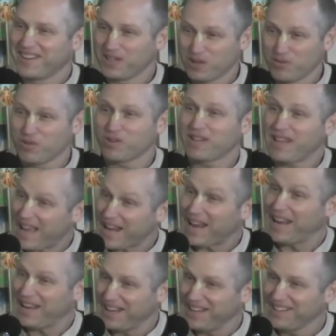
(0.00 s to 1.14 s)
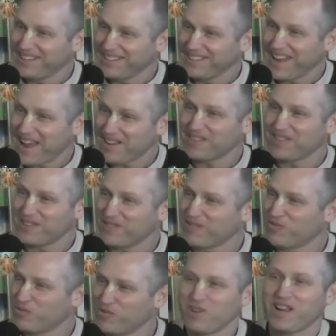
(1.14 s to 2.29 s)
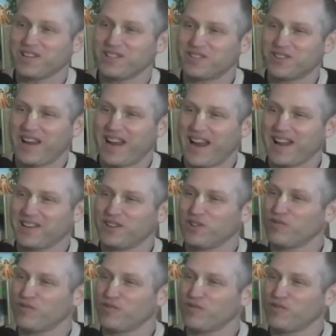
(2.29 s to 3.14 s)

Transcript: You will get it. Now that you've raised your hand,